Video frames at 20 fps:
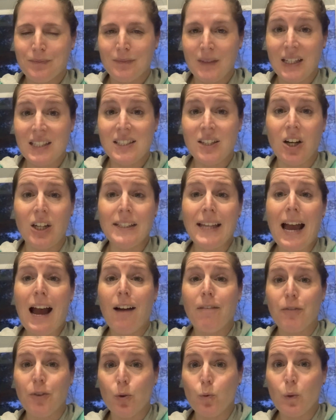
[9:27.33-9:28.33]
It's called
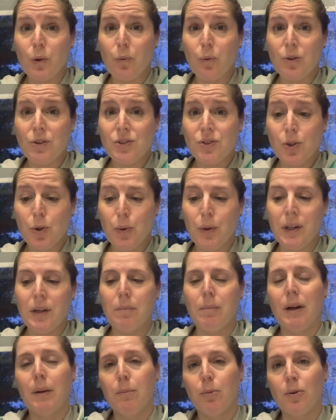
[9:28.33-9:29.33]
After We Were Stolen
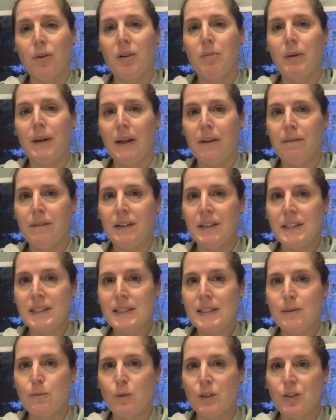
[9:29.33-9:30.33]
by Brooke
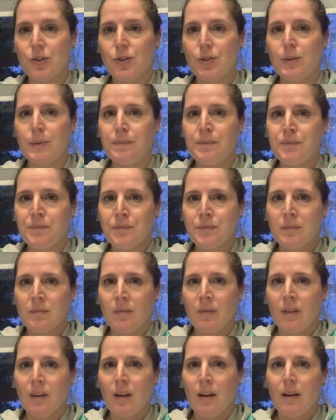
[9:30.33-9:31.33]
Bayfus, which
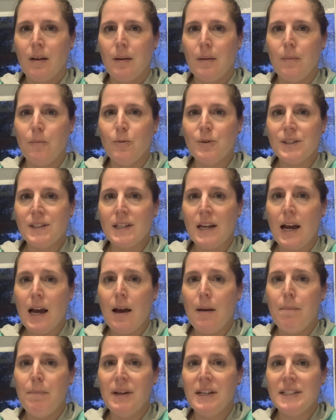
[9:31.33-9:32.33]
was
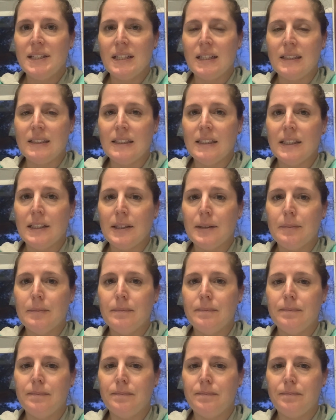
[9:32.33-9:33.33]
basically,
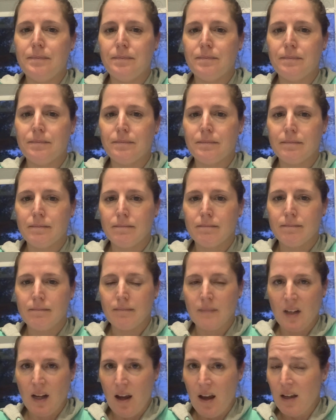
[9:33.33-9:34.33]

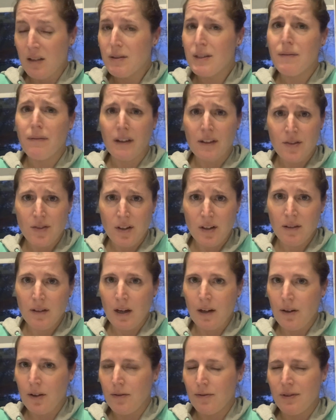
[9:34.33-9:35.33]
it's fiction.
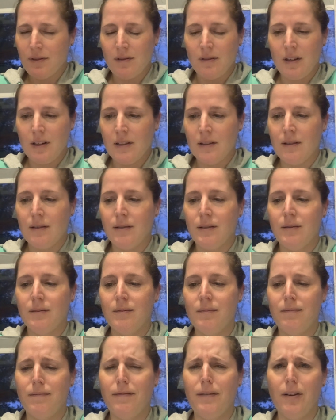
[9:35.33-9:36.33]
I know it's gonna
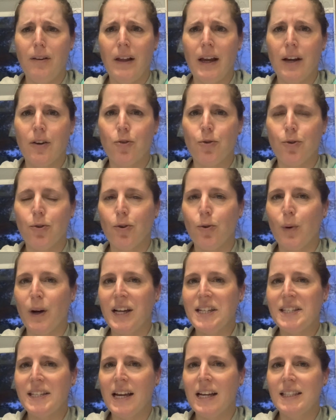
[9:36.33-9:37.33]
feel like true when
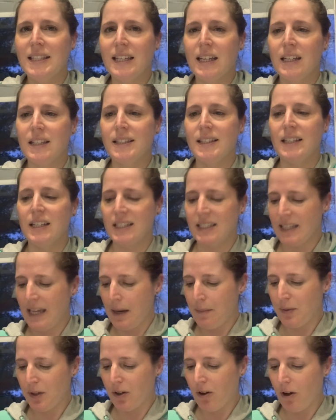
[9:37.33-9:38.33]
I say it's kids that
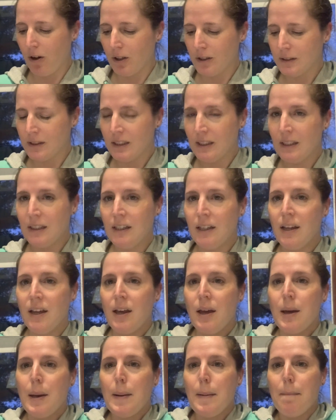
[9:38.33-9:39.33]
escaped a cult,
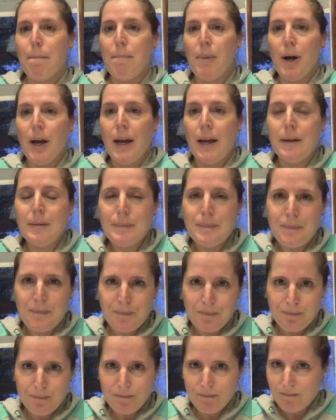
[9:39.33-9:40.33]
but
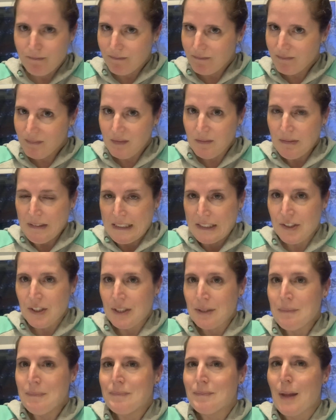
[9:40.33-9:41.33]

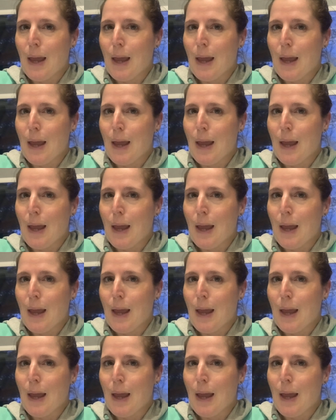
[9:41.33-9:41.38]
fiction.